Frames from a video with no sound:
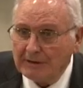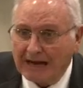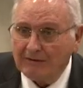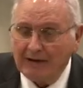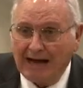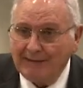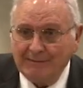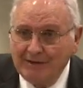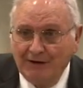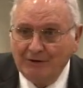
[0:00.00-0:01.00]
I don't, I,
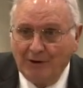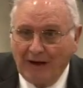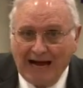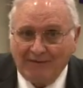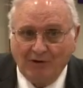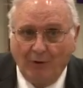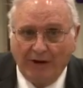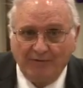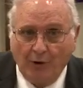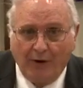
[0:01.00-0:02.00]
you know, I have no
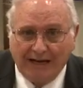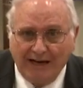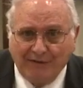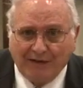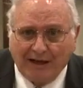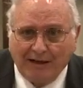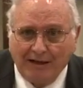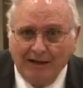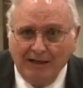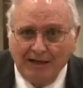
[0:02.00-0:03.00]
way of knowing anything
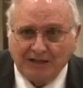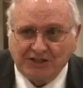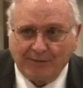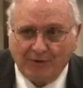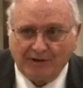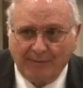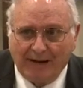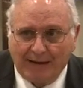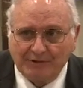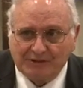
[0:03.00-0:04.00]
except what the
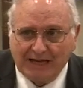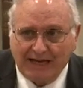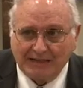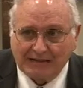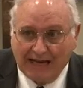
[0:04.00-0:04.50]
Bible says.